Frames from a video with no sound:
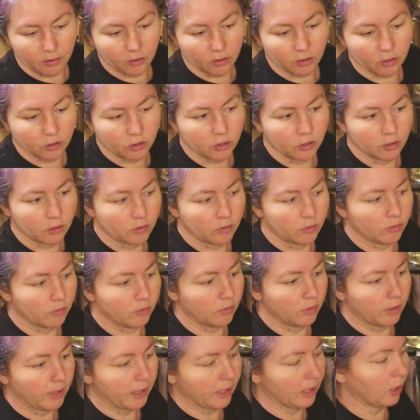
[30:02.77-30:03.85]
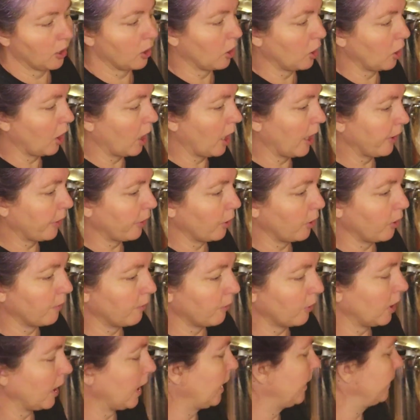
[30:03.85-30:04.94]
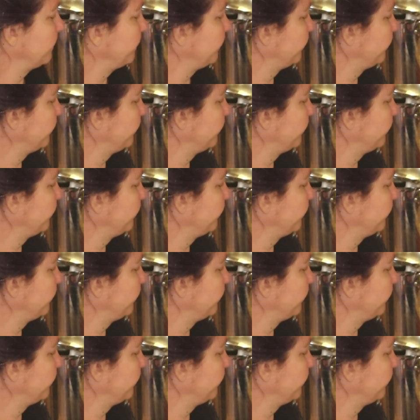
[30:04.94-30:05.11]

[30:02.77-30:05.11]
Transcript: you can do like a cloth over it